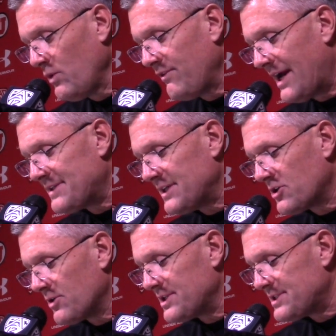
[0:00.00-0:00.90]
we've got
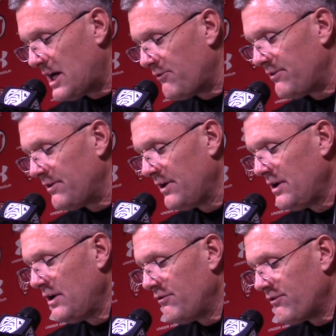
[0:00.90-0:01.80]
Curtis Taufa
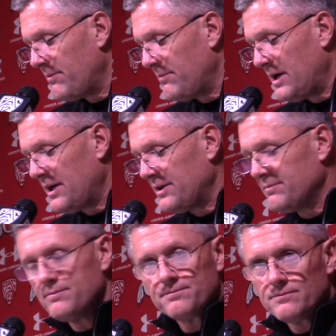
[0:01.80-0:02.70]
from